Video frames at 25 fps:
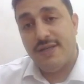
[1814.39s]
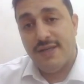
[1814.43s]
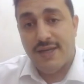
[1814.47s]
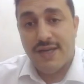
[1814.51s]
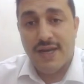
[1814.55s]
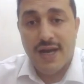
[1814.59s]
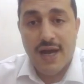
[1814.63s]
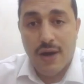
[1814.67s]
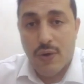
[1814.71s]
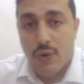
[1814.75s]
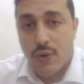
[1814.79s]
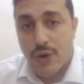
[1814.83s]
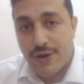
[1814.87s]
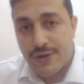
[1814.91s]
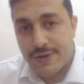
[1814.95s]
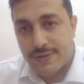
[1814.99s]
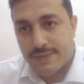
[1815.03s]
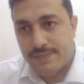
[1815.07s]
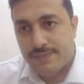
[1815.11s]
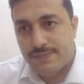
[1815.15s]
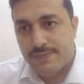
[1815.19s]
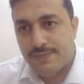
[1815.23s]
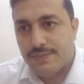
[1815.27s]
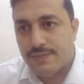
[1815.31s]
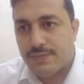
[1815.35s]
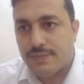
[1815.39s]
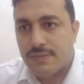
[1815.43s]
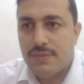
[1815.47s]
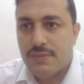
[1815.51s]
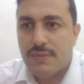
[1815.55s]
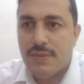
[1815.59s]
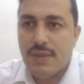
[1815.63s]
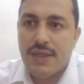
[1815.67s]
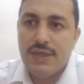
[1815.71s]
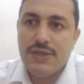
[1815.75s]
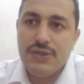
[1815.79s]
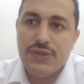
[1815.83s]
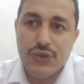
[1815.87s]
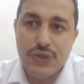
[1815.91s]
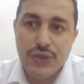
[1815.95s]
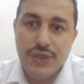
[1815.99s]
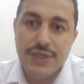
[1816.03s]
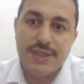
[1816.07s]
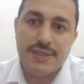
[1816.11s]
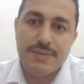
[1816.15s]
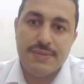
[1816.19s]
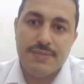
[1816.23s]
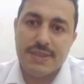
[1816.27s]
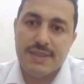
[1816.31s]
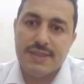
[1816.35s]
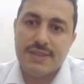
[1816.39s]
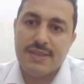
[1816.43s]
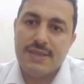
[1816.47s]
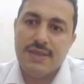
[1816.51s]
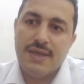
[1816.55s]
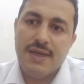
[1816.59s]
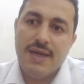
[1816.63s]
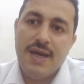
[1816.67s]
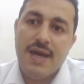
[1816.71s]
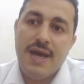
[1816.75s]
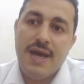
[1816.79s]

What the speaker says: in our treatment.